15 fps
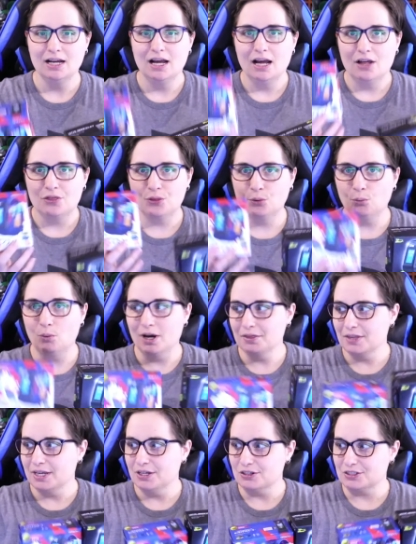The one
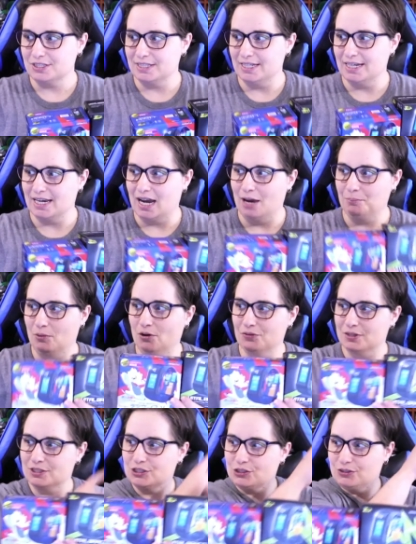that you're seeing up on
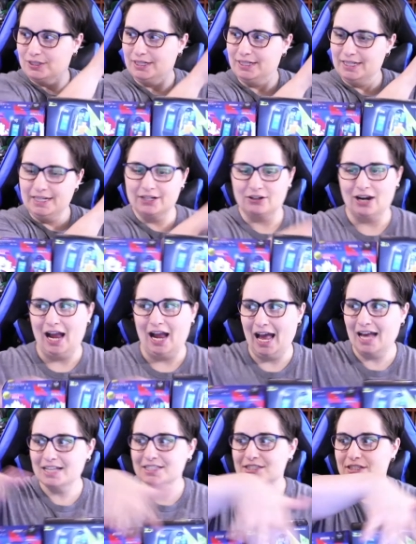the screen here
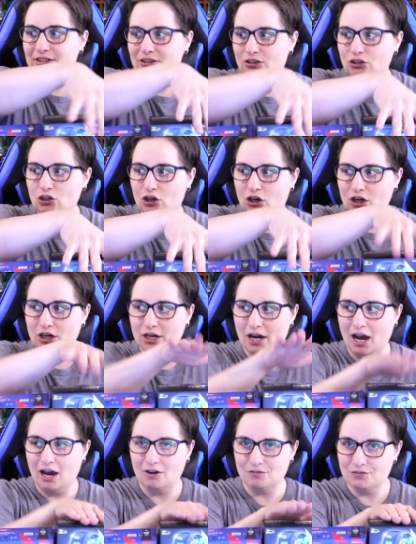has the look
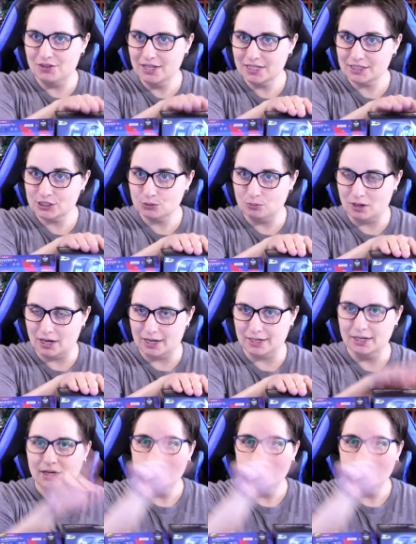of this one,